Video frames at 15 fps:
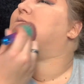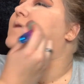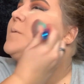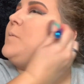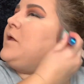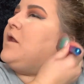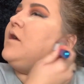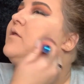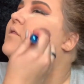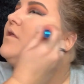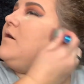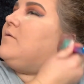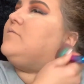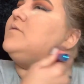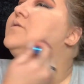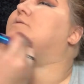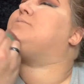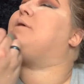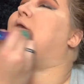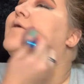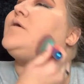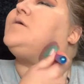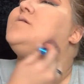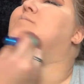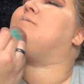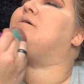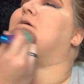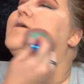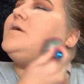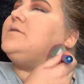I mean, I love loose powders,
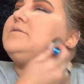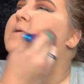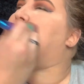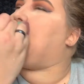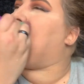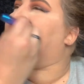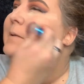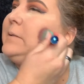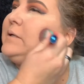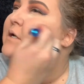but it's nice